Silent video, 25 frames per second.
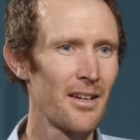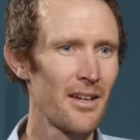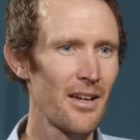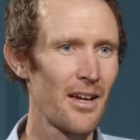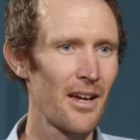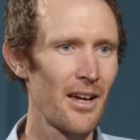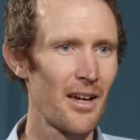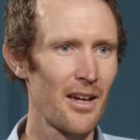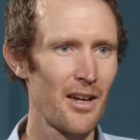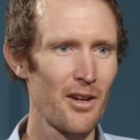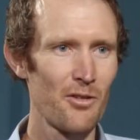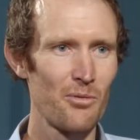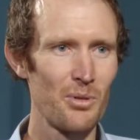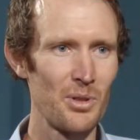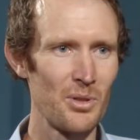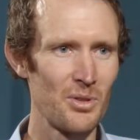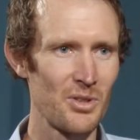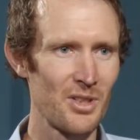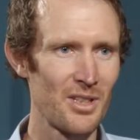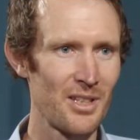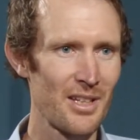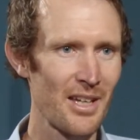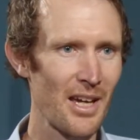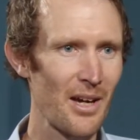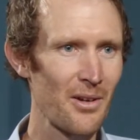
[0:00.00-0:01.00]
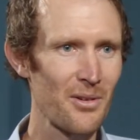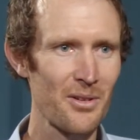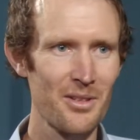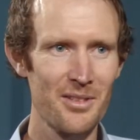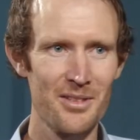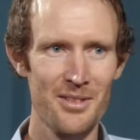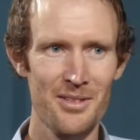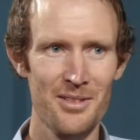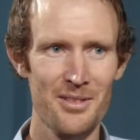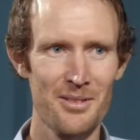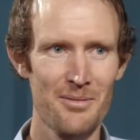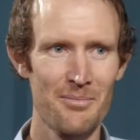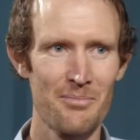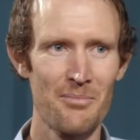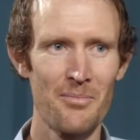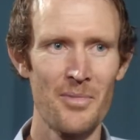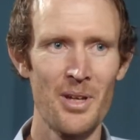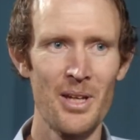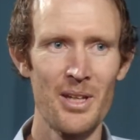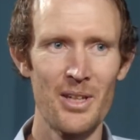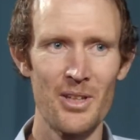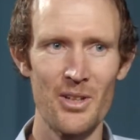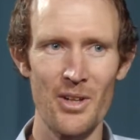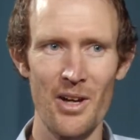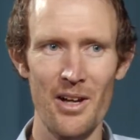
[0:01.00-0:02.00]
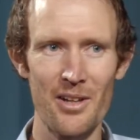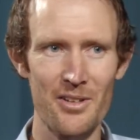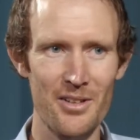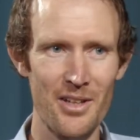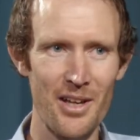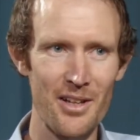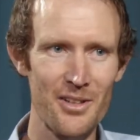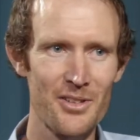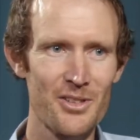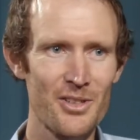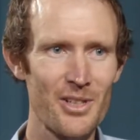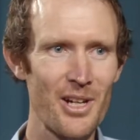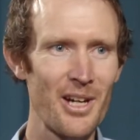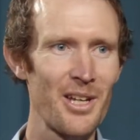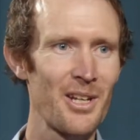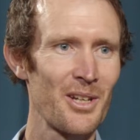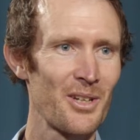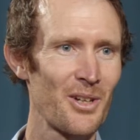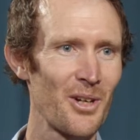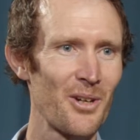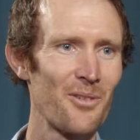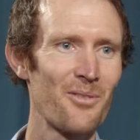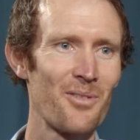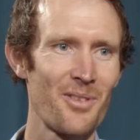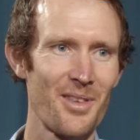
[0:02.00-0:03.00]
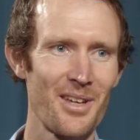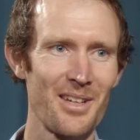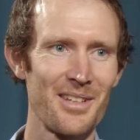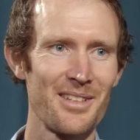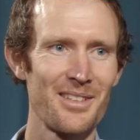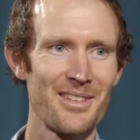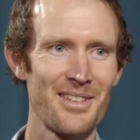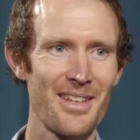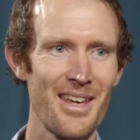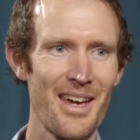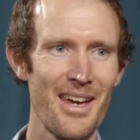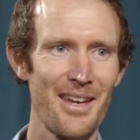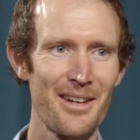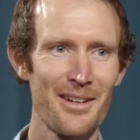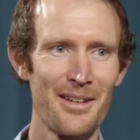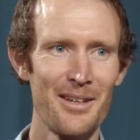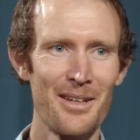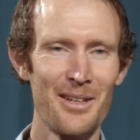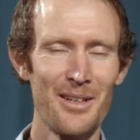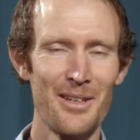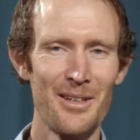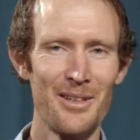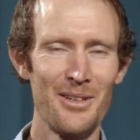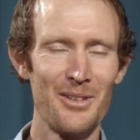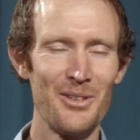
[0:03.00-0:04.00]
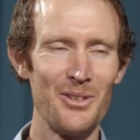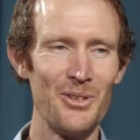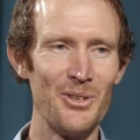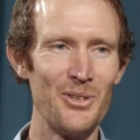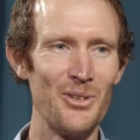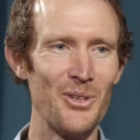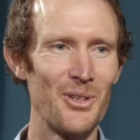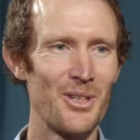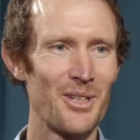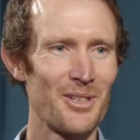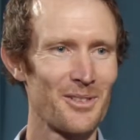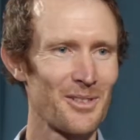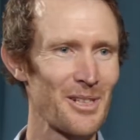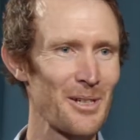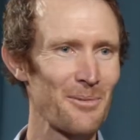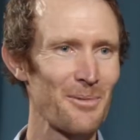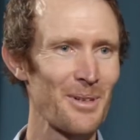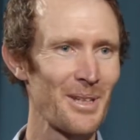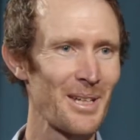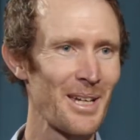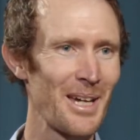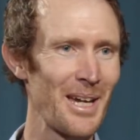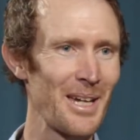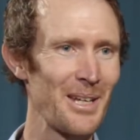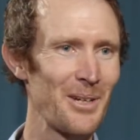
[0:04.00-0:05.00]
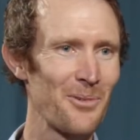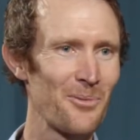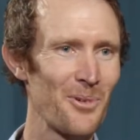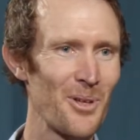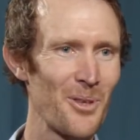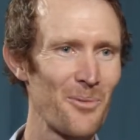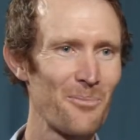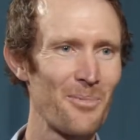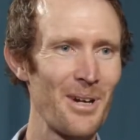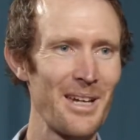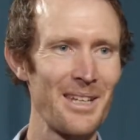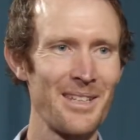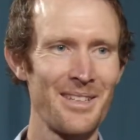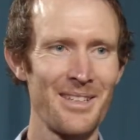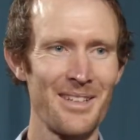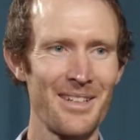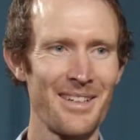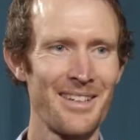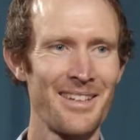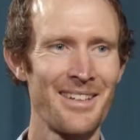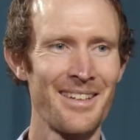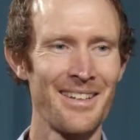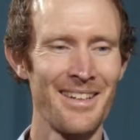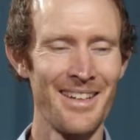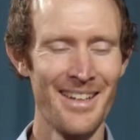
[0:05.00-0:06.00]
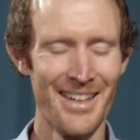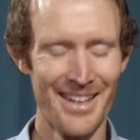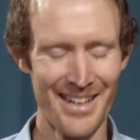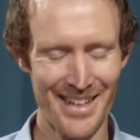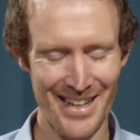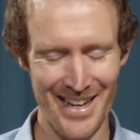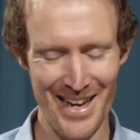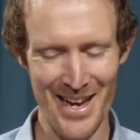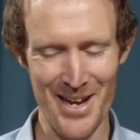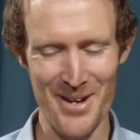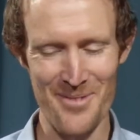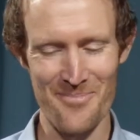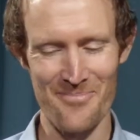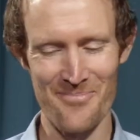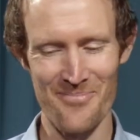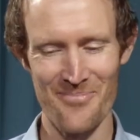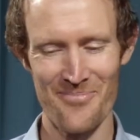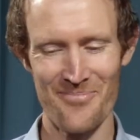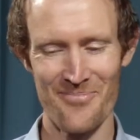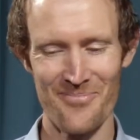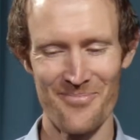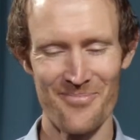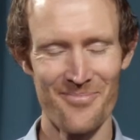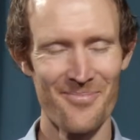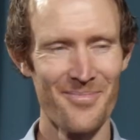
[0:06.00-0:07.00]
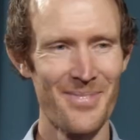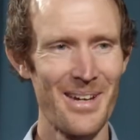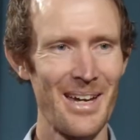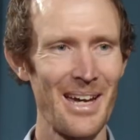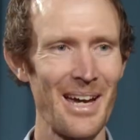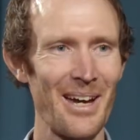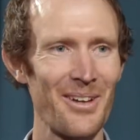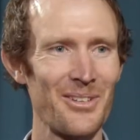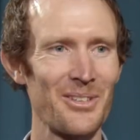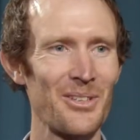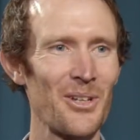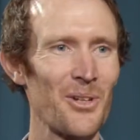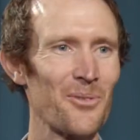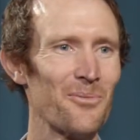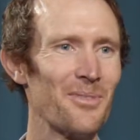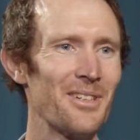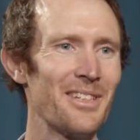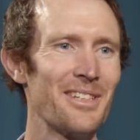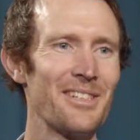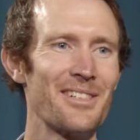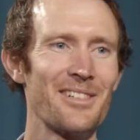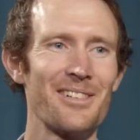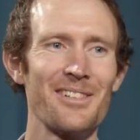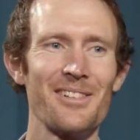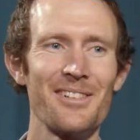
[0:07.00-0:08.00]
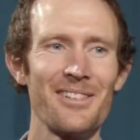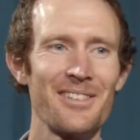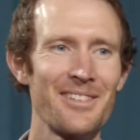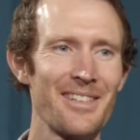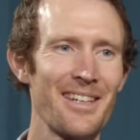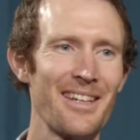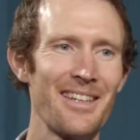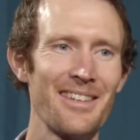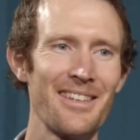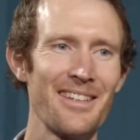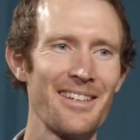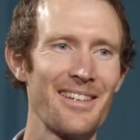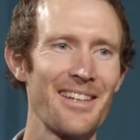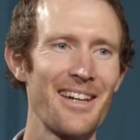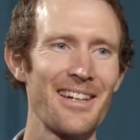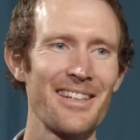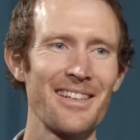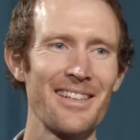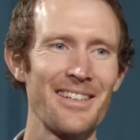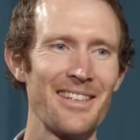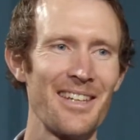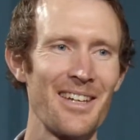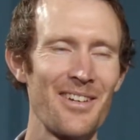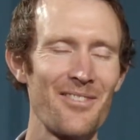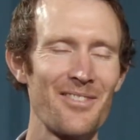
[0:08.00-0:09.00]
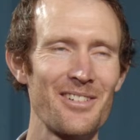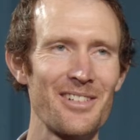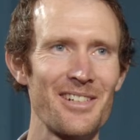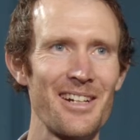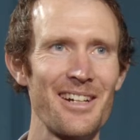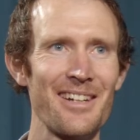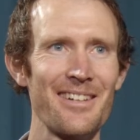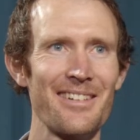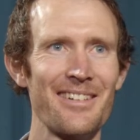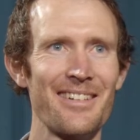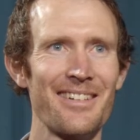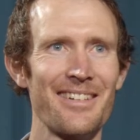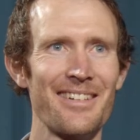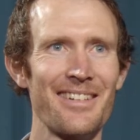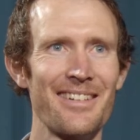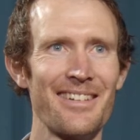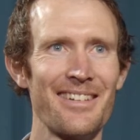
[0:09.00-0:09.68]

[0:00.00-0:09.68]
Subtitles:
If we're using counters, you know, I'll try to go for things that you can replicate with basic household materials that they're likely to have around.